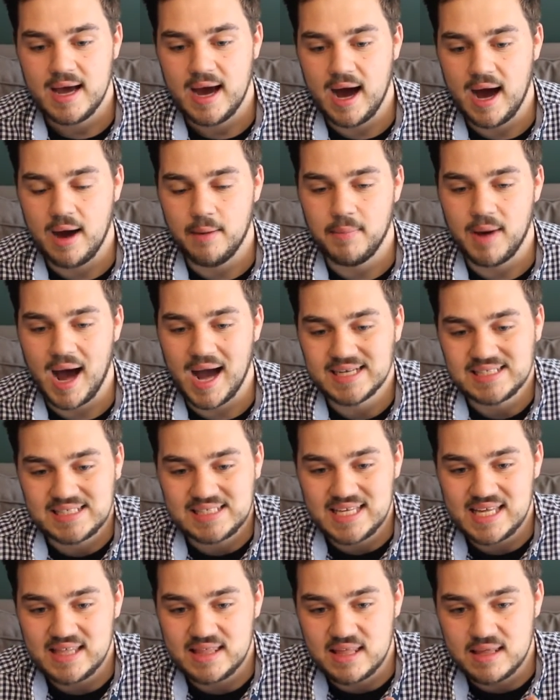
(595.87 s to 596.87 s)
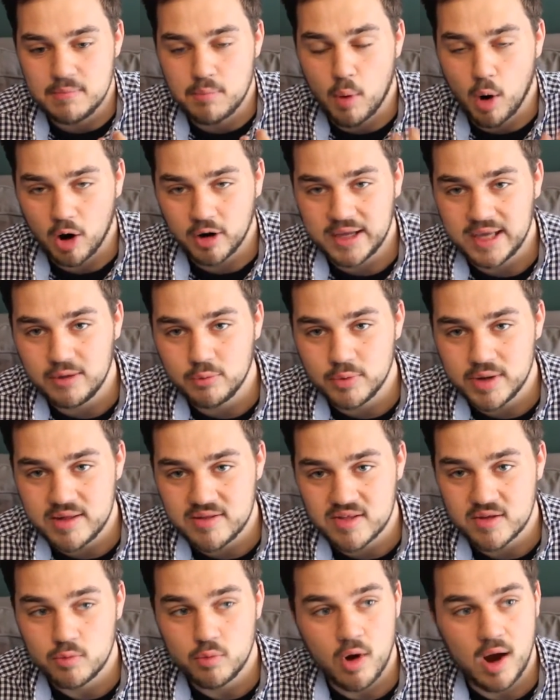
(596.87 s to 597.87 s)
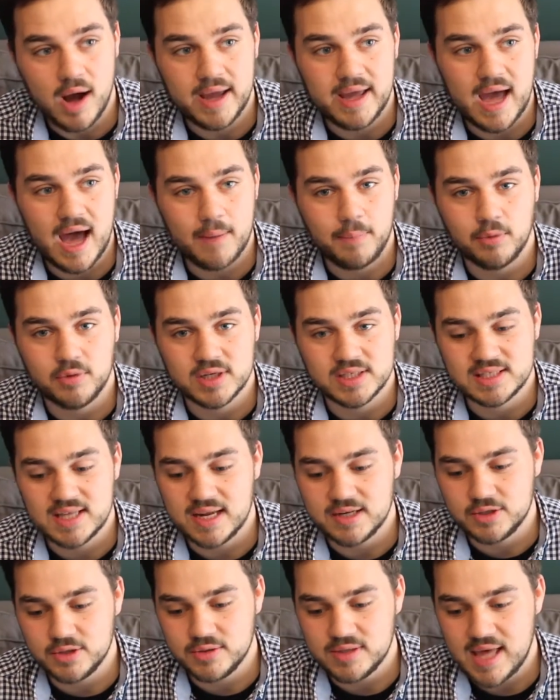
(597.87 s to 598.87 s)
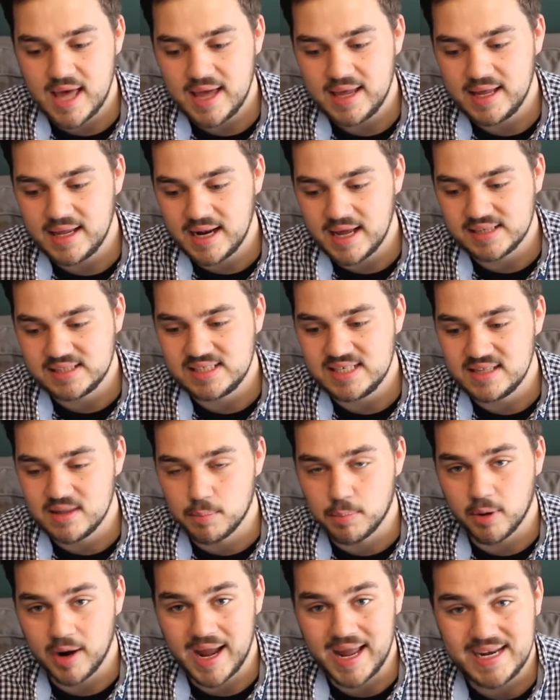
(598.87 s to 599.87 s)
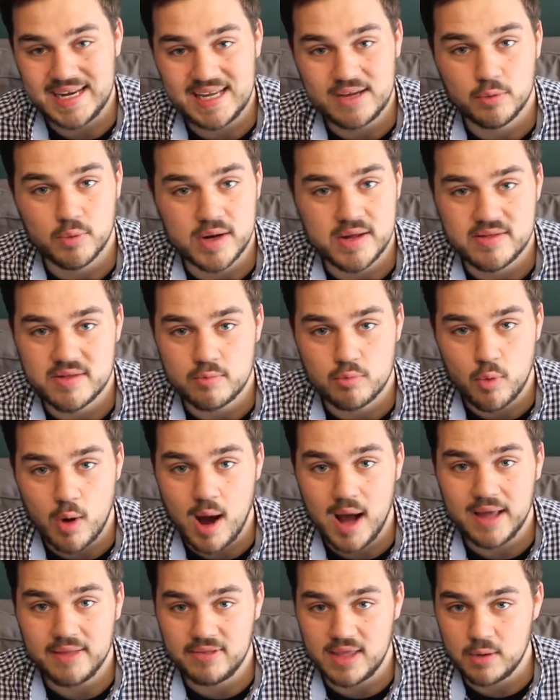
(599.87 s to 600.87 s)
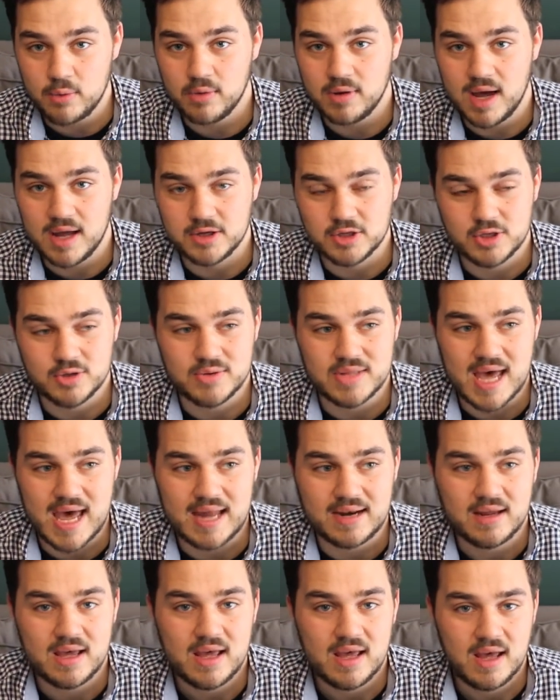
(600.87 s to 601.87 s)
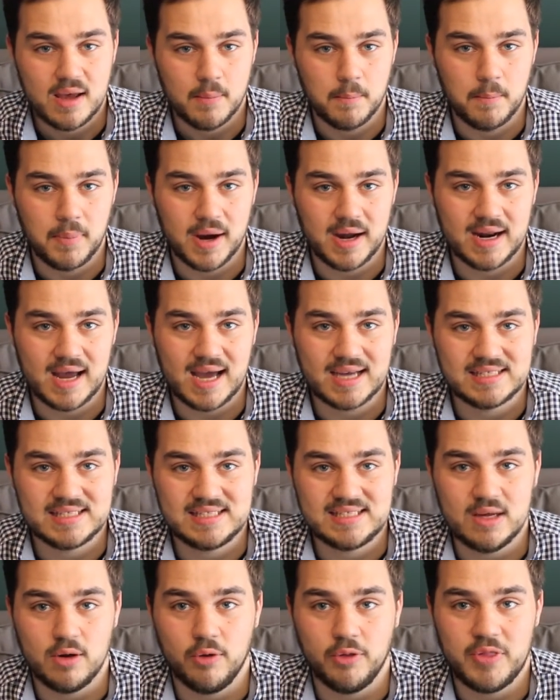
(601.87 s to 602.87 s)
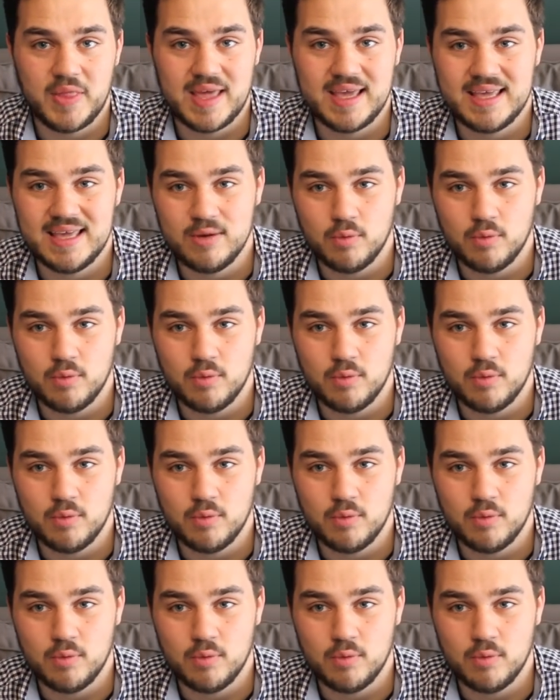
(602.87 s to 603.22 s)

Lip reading: I see the market reason why Apple does not do that, and I see the branding reason why they will not do that but I still think